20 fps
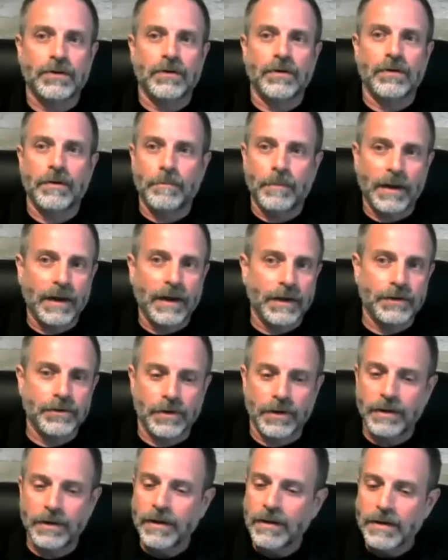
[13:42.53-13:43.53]
and
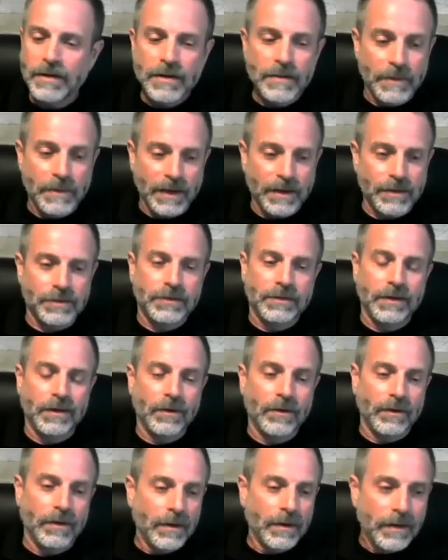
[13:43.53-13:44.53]
bindery, because
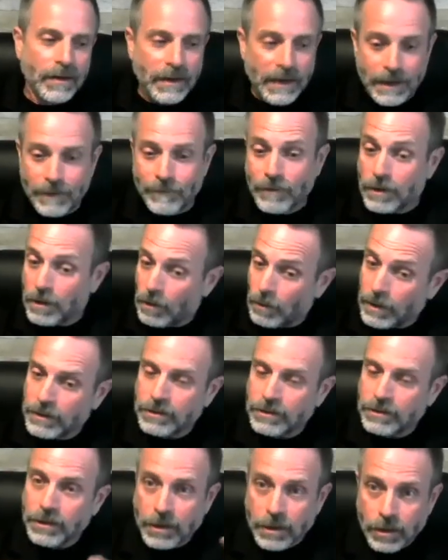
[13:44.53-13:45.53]
they're, even though
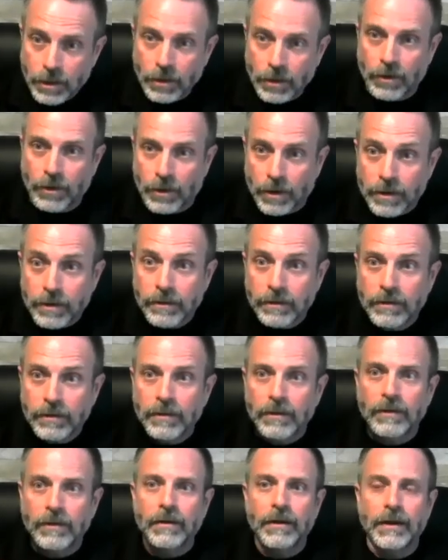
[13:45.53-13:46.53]
it's cured,
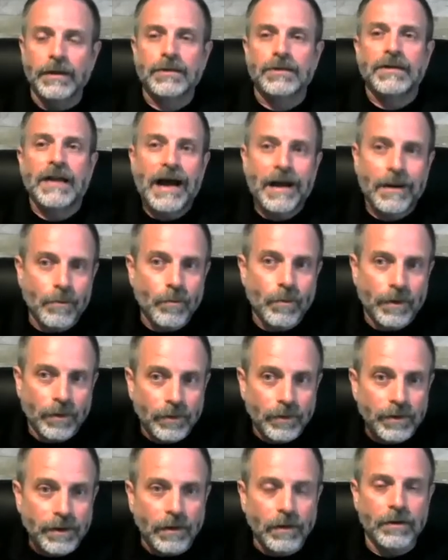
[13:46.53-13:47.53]
it's not
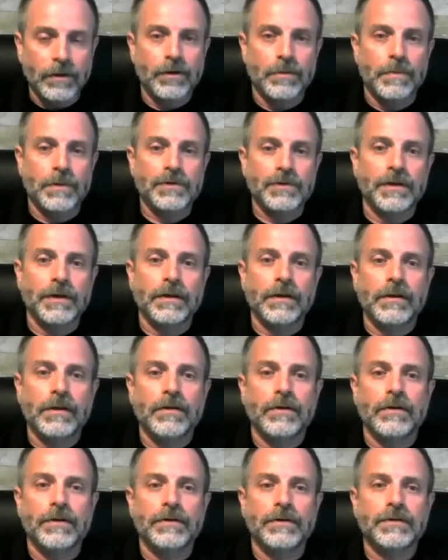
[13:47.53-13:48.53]
really 100%
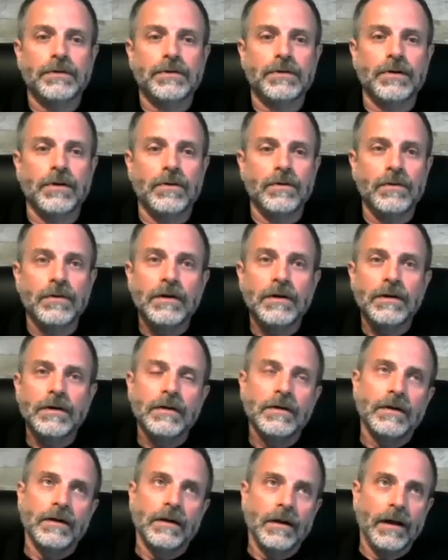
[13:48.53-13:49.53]
cured. So
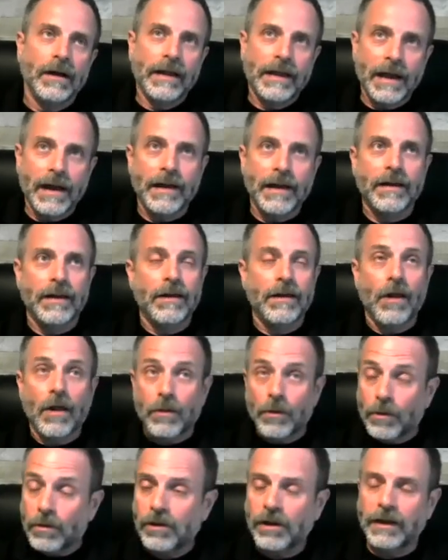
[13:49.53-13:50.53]
again,
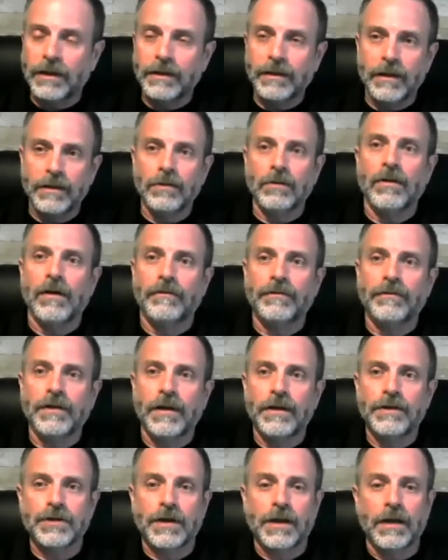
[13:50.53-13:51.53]
another thing that you'll have to
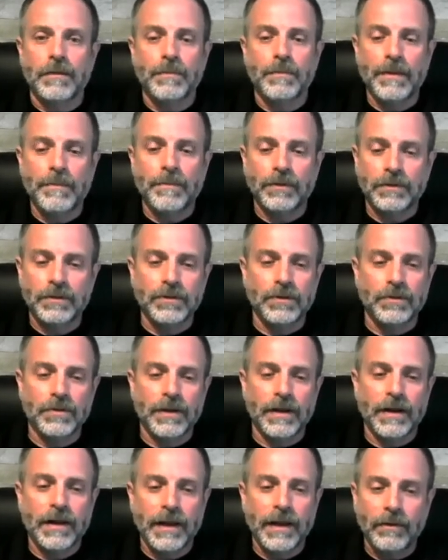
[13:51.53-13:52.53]
educate people to,
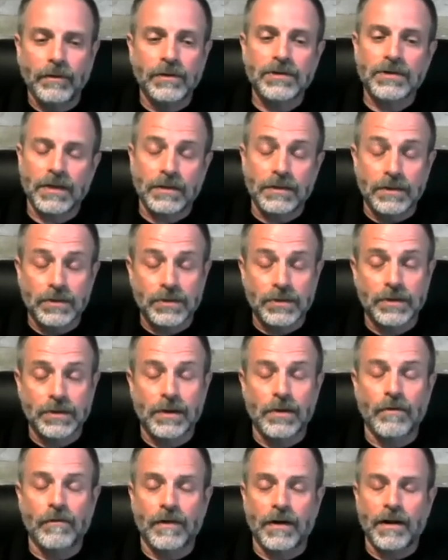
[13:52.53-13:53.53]
that, hey, let's let this sit
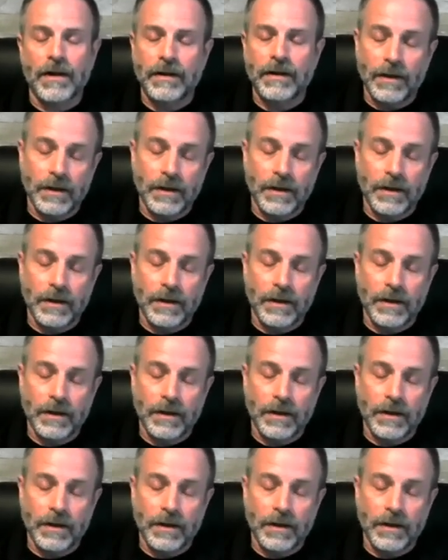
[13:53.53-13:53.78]
overnight and then